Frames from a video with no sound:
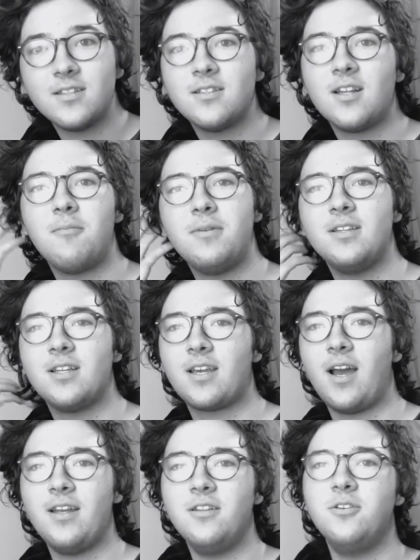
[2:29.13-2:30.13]
I mean, like
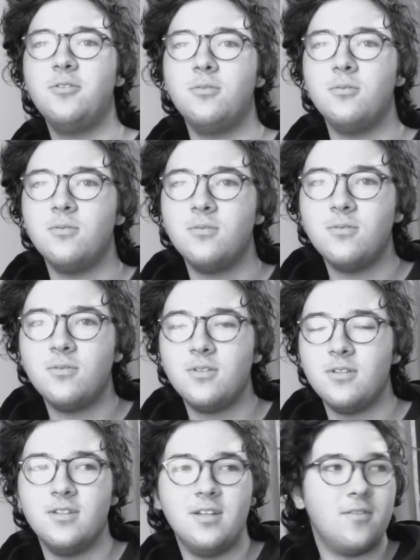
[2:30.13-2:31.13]
I knew
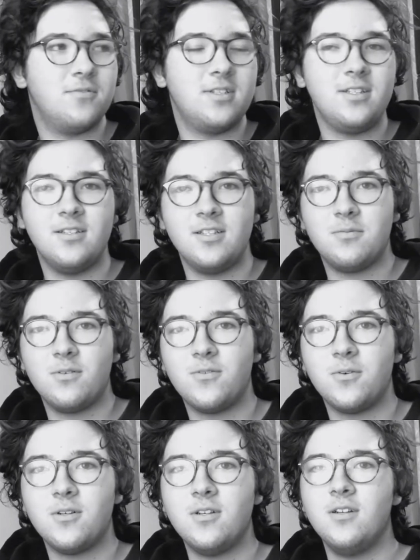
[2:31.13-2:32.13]
I've seen these
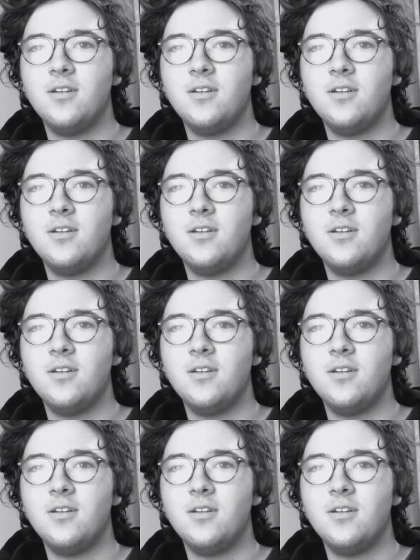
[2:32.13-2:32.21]
before.